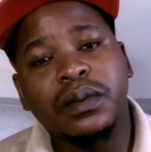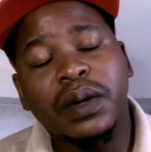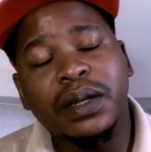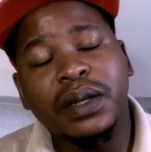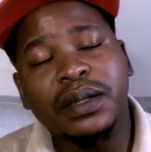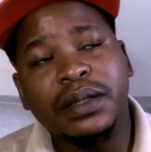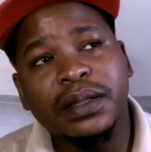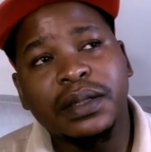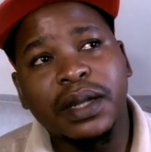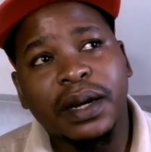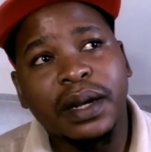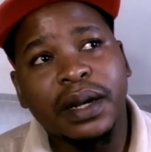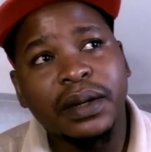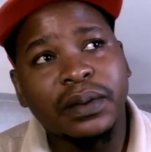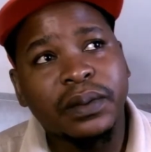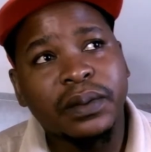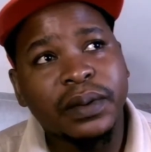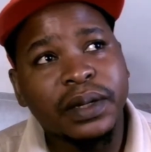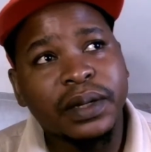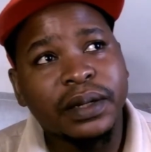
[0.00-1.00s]
what is the
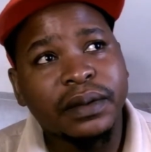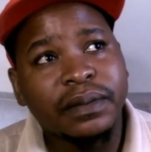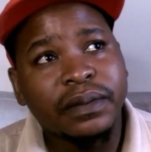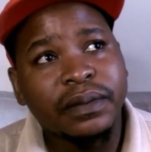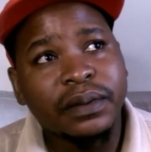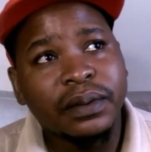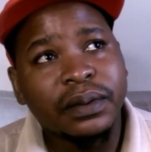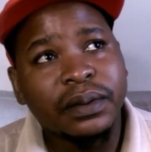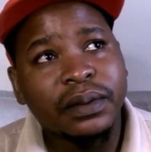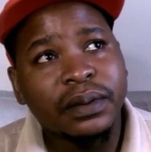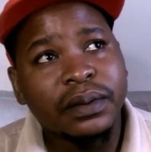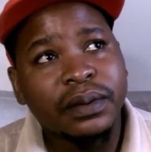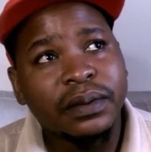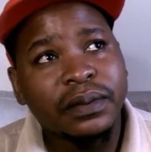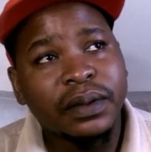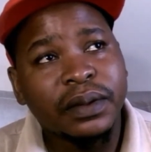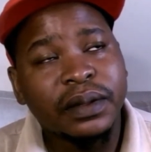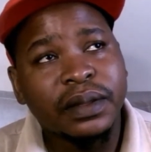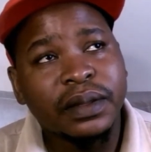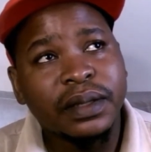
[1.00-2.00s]
right word for
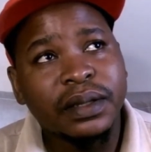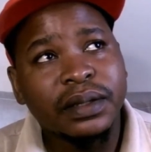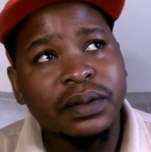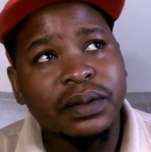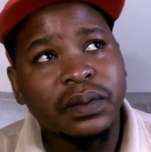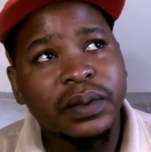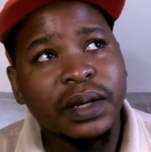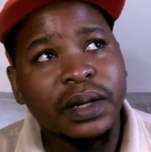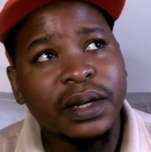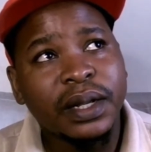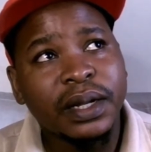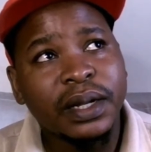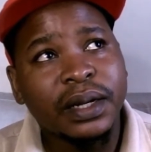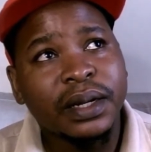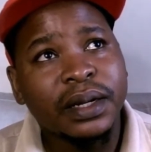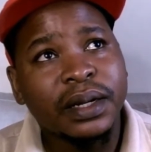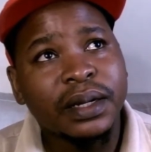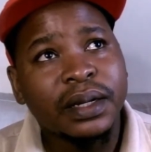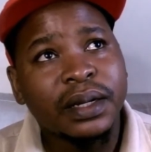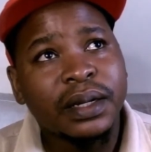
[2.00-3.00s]
this? We
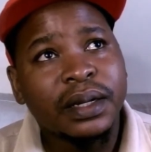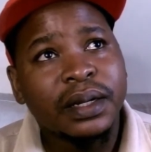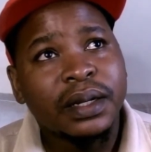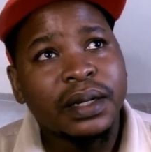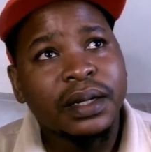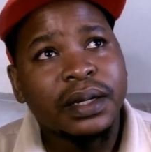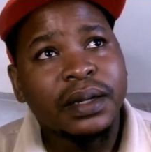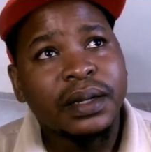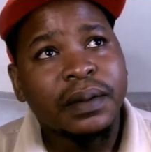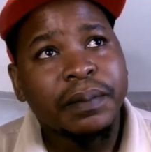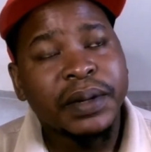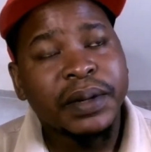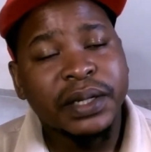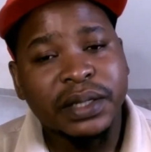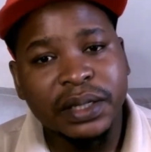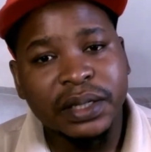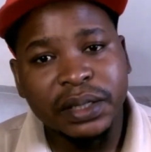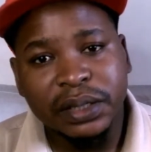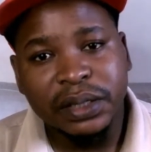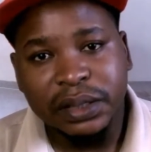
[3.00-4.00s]
lack
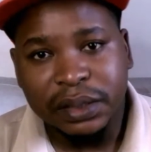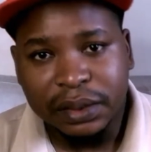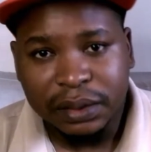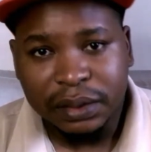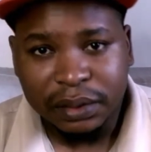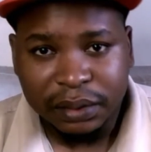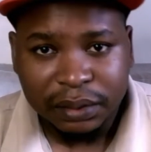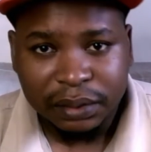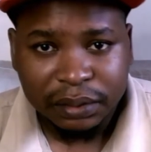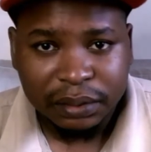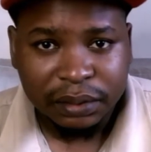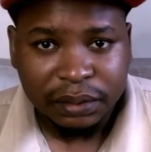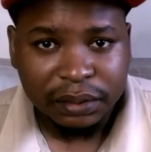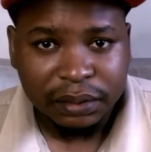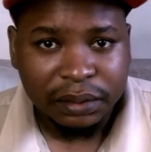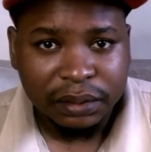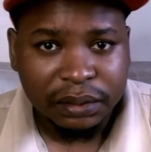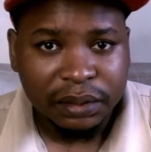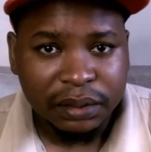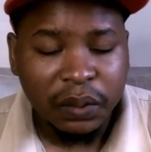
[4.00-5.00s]
precision.
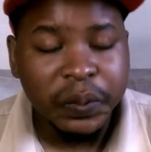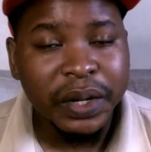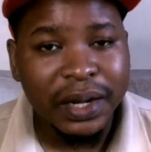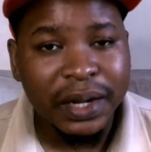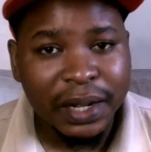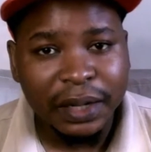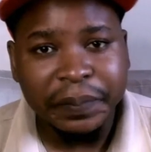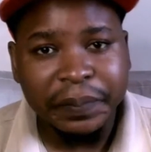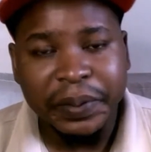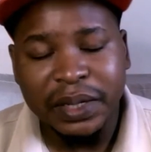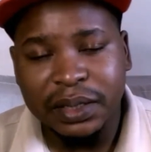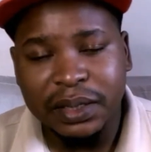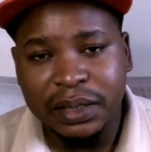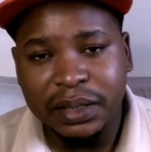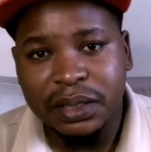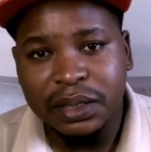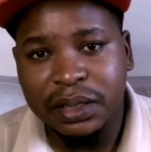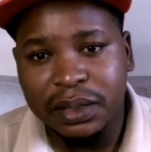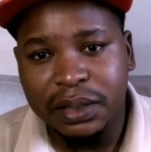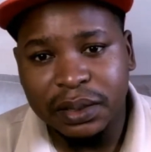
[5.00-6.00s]
We lack
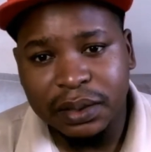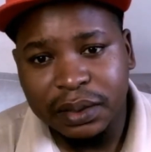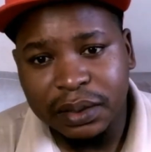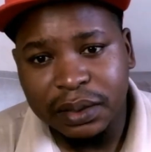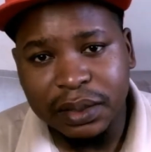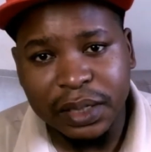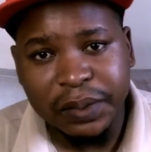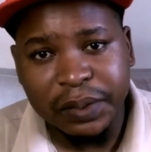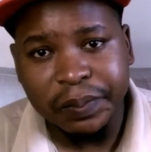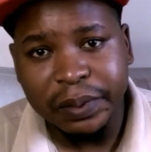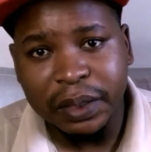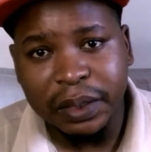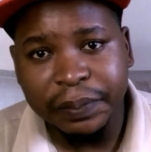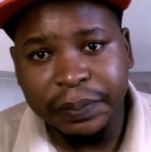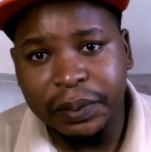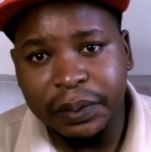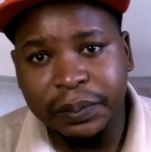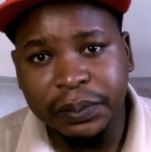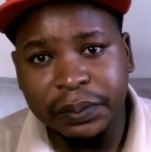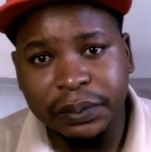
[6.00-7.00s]
precision as
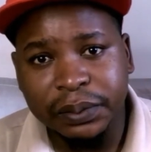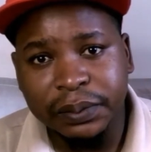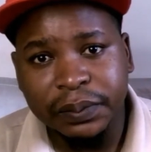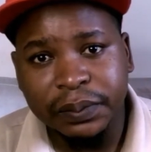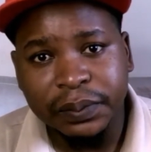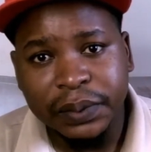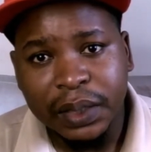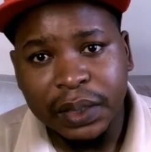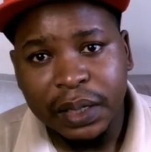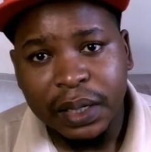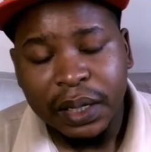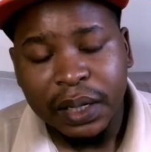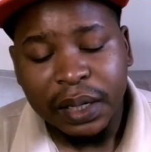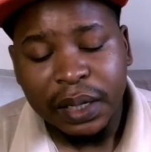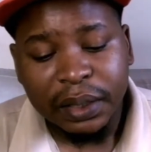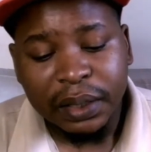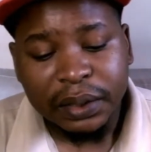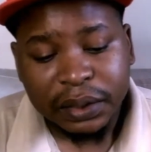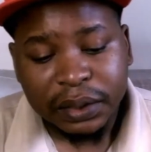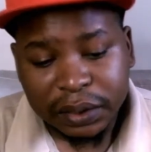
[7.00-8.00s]
Black people.
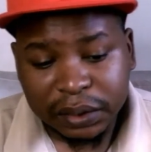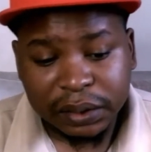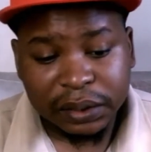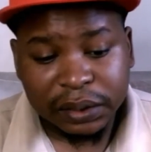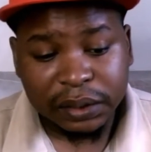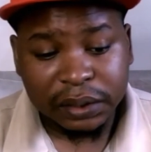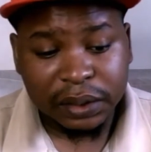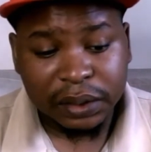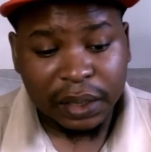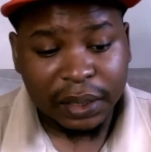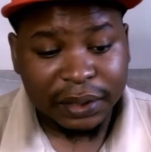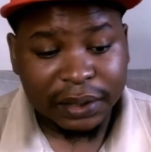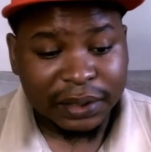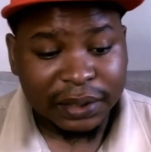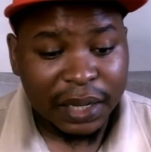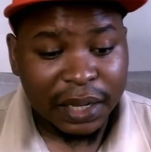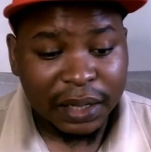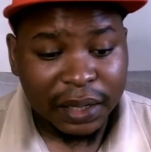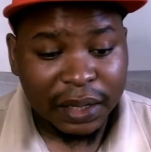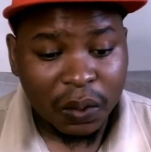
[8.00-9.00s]
Just
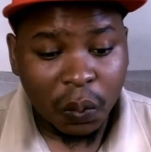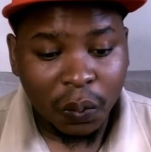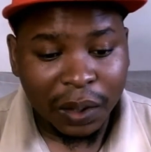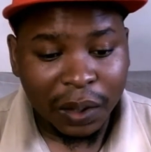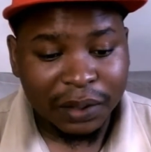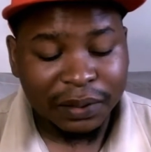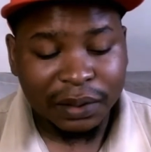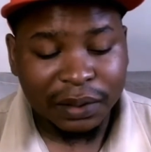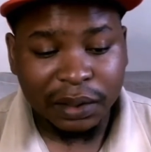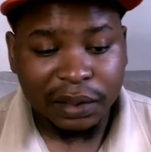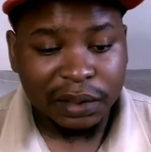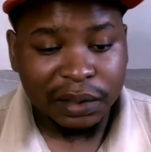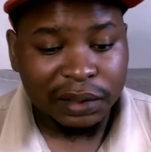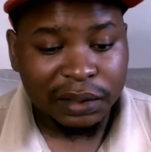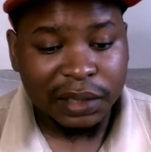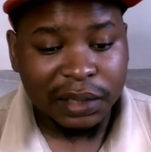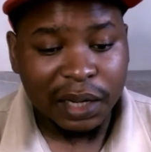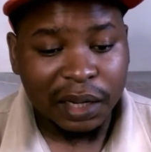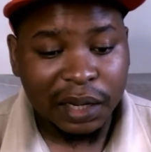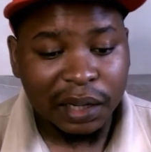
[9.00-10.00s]
taking one
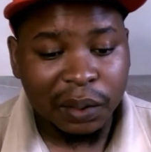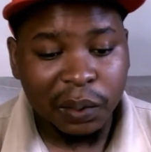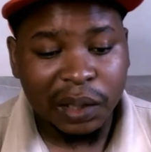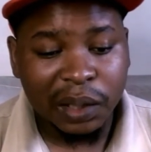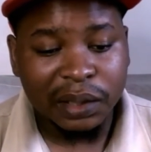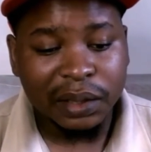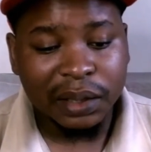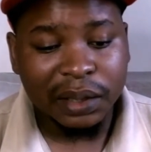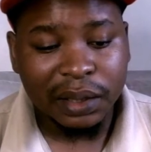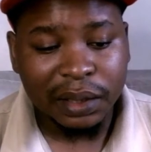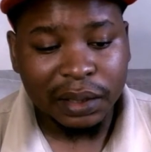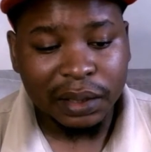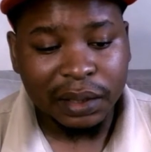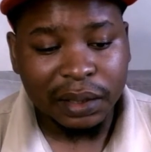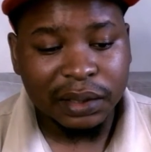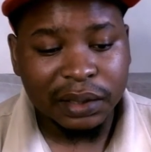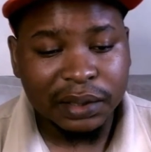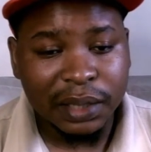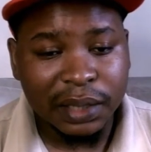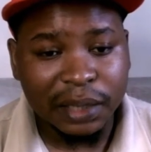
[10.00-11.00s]
thing, tackle one
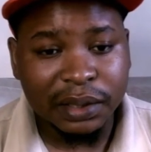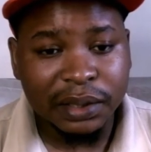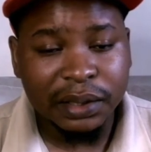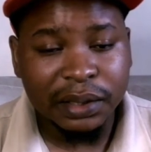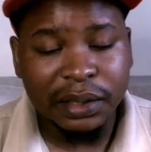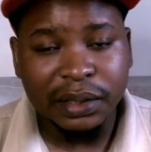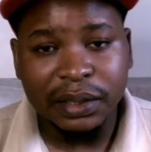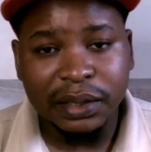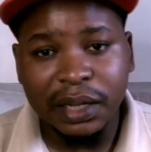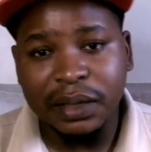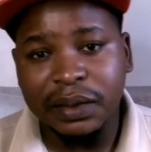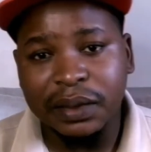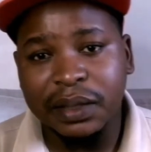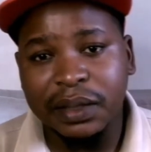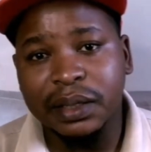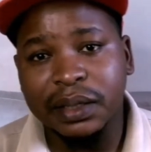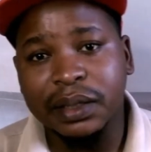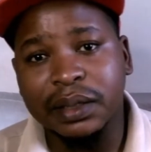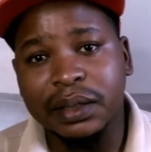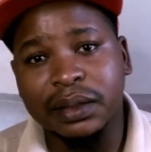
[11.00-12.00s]
thing, and succeed in that
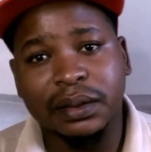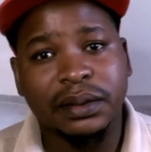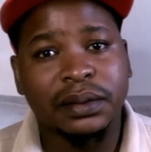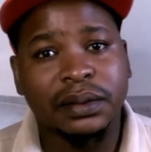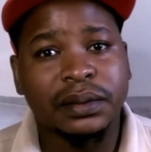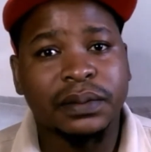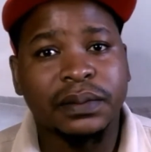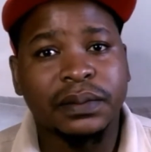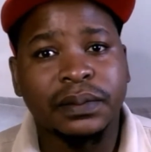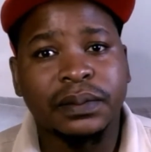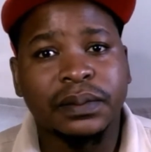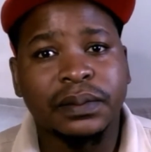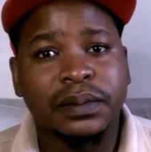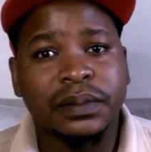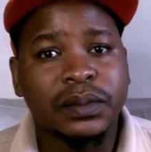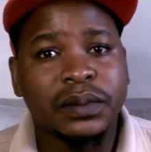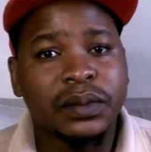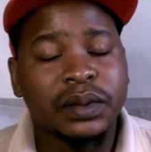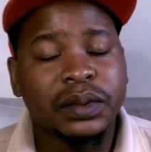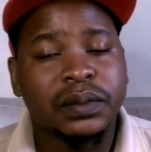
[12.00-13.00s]
thing.
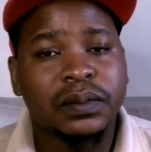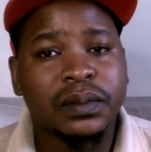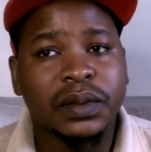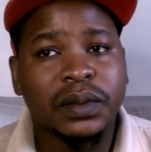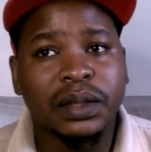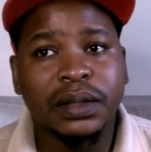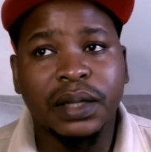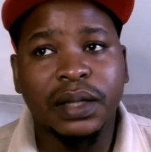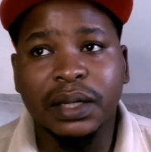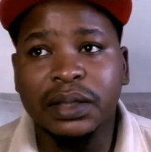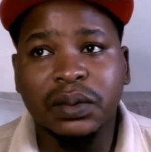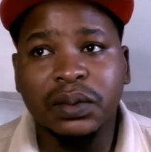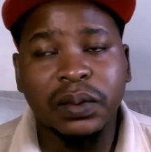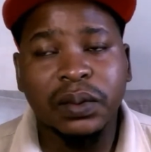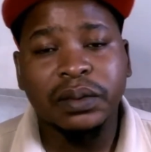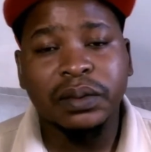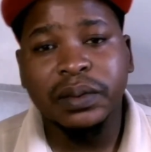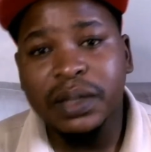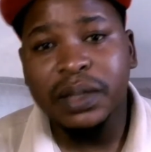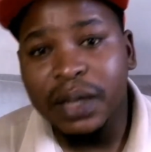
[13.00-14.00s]
That's
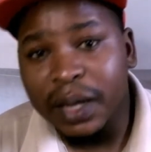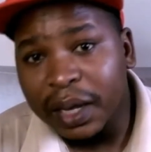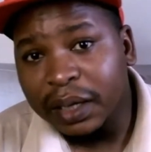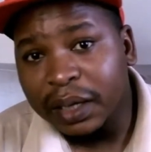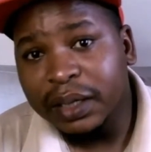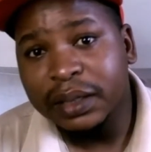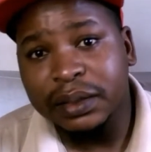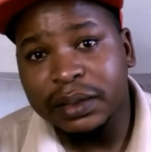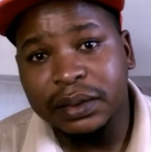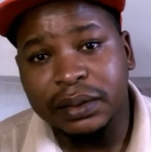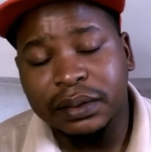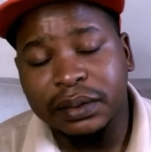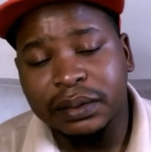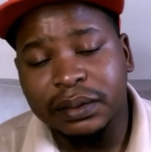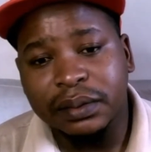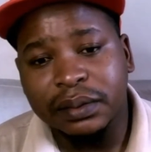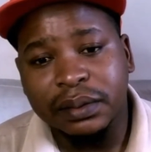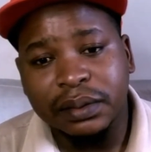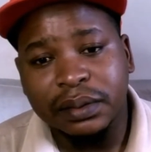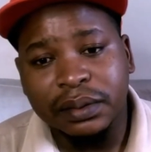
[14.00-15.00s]
what we lack.
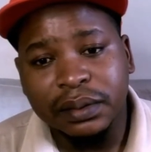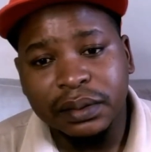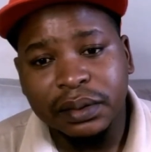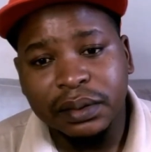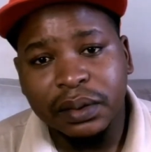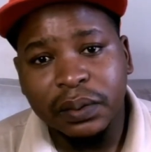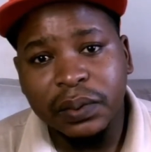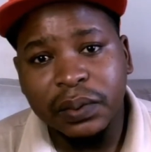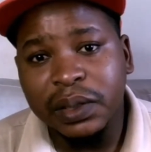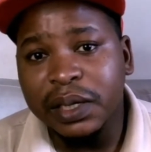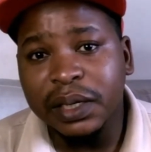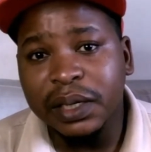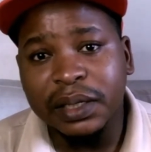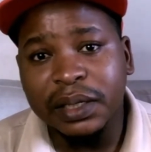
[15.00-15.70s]
We're